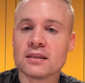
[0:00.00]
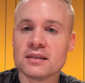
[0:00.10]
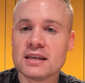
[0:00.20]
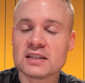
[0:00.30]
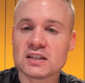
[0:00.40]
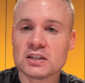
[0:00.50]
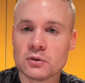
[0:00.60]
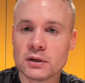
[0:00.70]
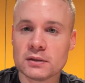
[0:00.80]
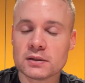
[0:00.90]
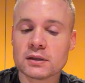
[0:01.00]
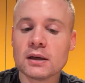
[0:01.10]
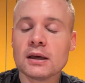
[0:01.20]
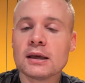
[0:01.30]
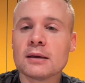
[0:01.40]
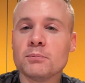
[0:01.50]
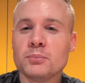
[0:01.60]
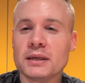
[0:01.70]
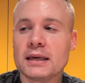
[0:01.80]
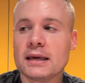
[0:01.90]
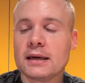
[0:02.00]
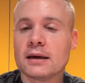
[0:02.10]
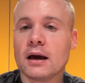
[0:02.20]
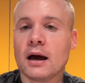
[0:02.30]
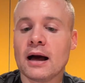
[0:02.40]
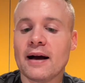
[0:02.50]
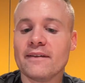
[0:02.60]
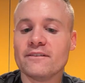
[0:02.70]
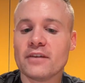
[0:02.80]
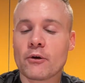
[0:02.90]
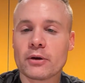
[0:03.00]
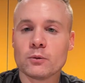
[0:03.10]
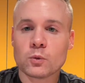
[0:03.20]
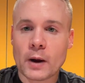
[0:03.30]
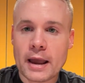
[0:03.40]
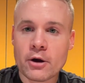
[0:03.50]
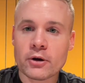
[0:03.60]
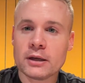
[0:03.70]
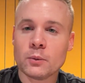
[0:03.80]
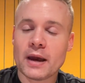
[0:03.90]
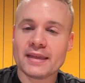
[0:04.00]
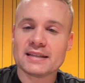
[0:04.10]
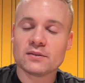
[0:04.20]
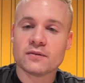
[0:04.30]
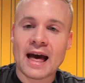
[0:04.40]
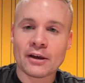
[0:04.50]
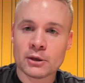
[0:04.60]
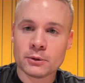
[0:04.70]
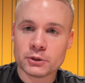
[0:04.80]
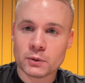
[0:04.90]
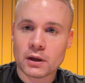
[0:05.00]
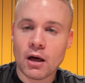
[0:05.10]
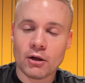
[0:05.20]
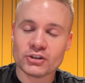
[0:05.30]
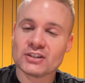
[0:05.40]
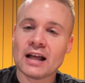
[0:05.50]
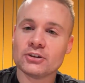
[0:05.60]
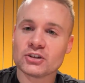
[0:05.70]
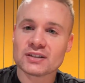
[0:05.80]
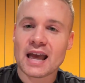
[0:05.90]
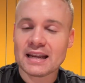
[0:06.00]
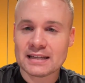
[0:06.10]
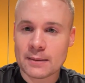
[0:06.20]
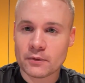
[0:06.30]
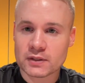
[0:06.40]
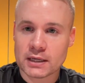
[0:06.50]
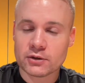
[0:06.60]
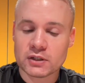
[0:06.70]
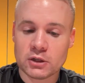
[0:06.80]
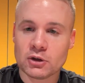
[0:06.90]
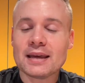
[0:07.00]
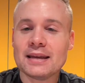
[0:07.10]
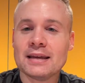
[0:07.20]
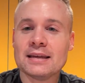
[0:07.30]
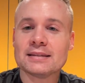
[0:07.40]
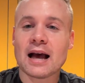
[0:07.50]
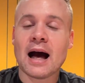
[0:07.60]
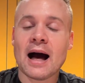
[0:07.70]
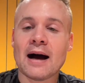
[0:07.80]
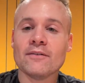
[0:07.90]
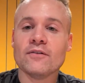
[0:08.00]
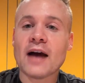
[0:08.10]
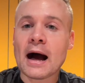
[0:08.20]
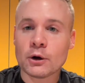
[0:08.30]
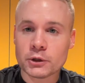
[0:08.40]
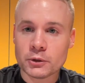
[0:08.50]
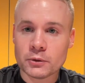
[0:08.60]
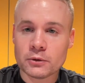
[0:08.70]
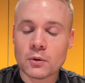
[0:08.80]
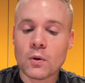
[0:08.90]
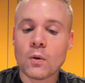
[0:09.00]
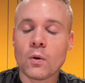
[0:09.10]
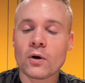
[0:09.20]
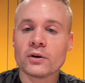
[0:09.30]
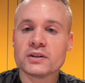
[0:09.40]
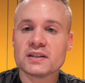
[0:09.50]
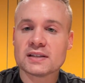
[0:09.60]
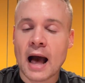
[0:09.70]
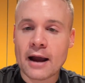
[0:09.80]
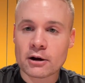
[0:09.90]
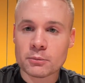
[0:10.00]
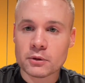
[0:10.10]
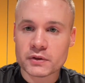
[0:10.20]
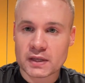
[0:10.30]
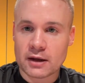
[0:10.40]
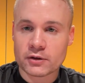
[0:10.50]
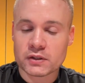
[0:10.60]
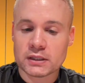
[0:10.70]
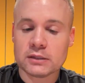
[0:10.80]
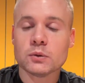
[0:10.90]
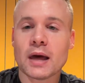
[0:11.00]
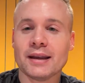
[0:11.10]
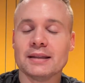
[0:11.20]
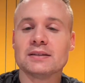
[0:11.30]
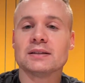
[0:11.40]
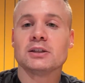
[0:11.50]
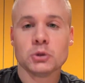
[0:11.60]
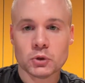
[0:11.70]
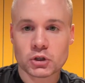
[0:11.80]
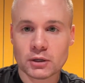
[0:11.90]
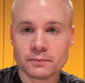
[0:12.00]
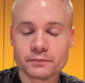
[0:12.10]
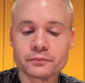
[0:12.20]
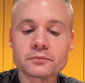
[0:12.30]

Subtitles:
this student being very rare in a way that is valuable to a college. It's not just any type of scarcity, it is valued or desirable scarcity to that institution.